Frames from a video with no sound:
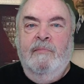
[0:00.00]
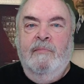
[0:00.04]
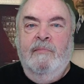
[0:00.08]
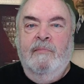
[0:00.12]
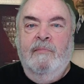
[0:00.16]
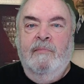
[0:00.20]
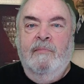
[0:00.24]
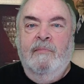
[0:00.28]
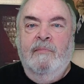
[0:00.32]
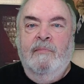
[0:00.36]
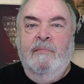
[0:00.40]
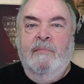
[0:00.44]

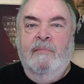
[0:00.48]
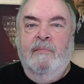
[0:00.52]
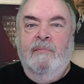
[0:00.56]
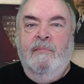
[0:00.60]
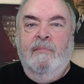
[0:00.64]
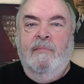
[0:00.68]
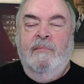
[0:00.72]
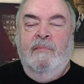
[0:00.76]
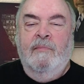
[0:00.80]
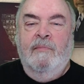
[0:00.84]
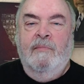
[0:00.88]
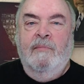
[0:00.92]

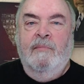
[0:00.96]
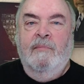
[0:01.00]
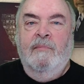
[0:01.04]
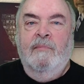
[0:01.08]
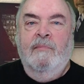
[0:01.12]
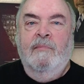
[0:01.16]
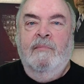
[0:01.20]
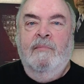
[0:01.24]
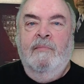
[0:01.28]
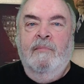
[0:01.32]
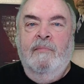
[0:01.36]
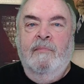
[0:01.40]

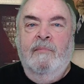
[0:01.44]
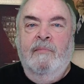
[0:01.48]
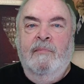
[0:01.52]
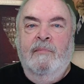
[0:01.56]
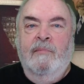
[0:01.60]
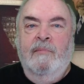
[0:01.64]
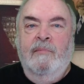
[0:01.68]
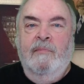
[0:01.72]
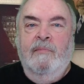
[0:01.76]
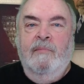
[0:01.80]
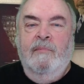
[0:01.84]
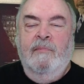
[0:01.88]

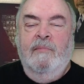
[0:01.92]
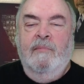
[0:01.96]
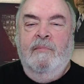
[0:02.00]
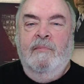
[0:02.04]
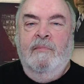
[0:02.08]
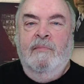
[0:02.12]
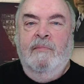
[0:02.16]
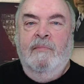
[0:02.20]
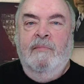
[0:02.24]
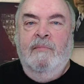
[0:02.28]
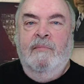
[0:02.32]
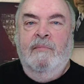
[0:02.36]

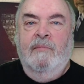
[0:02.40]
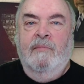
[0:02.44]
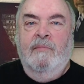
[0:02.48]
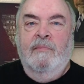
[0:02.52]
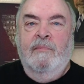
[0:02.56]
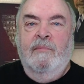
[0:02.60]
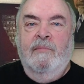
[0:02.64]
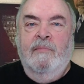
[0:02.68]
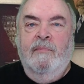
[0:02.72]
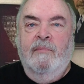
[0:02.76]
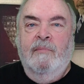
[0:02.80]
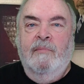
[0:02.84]

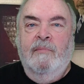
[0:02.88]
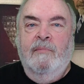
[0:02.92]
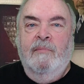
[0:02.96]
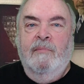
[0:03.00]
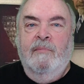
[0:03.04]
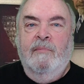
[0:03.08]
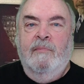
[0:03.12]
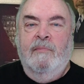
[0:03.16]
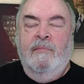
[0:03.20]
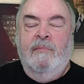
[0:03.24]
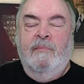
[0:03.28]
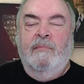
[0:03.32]

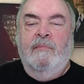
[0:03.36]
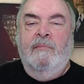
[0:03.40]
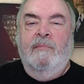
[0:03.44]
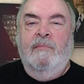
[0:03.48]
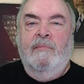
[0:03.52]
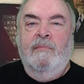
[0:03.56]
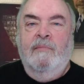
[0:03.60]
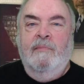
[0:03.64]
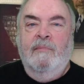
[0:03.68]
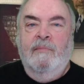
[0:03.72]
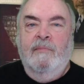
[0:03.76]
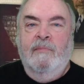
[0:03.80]

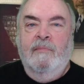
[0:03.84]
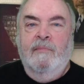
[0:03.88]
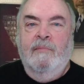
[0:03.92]
No words are spoken by the person on screen.